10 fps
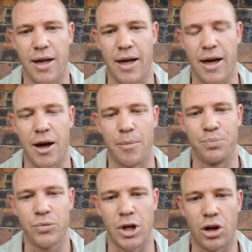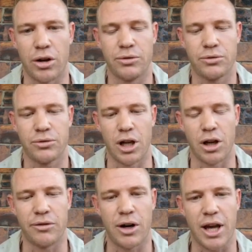A lot of
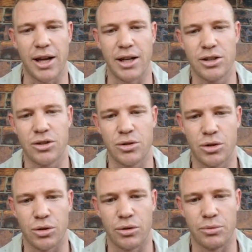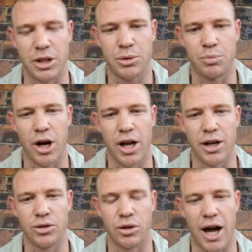our cane needs to sort of be
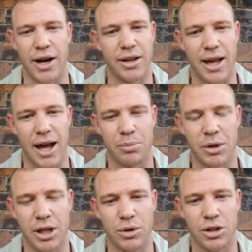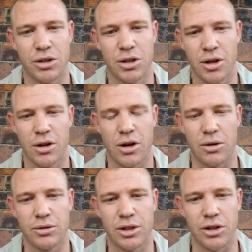sprayed sort of under the canopy, which
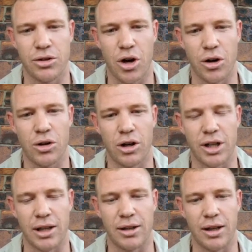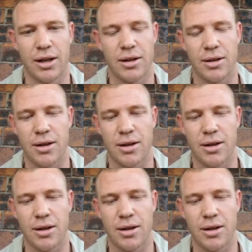obviously the drone can't get there.